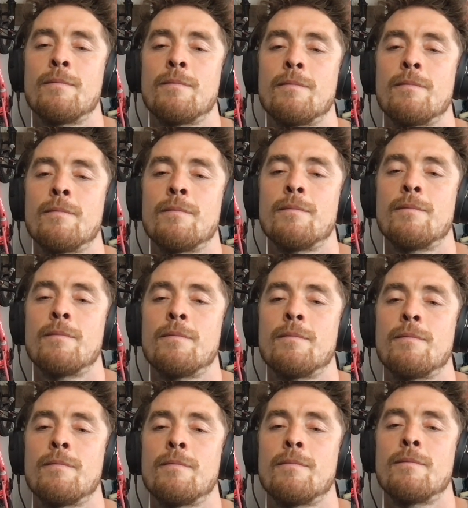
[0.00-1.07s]

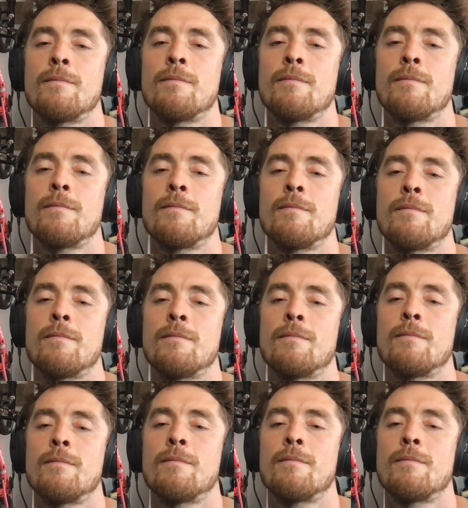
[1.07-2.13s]

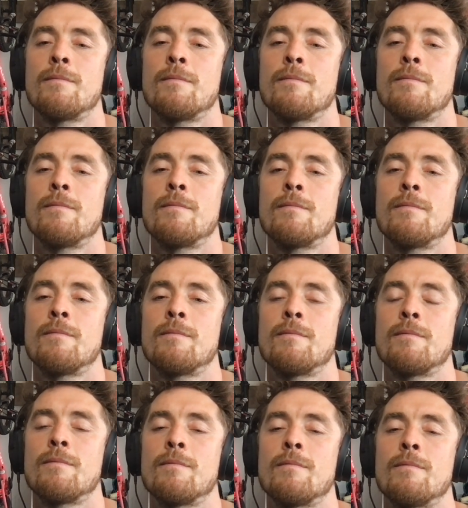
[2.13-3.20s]

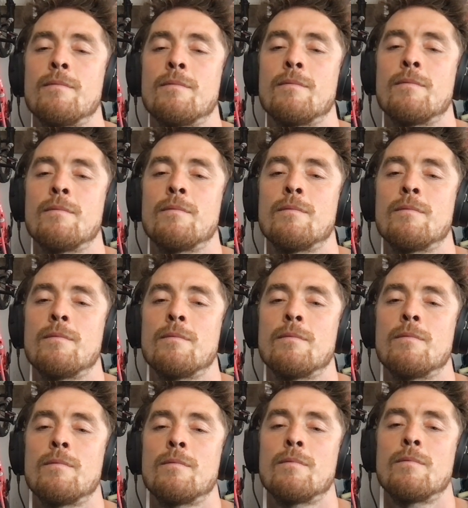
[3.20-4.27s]

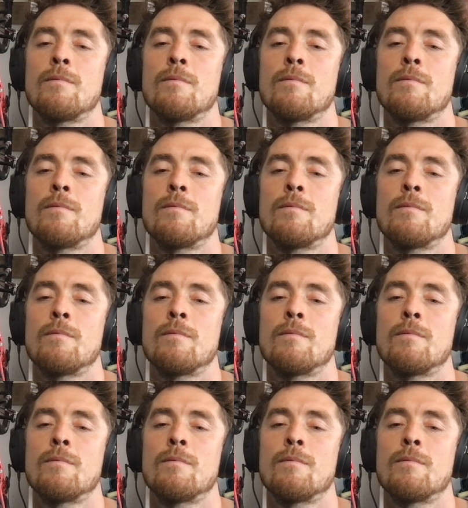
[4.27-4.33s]
The person shown says nothing.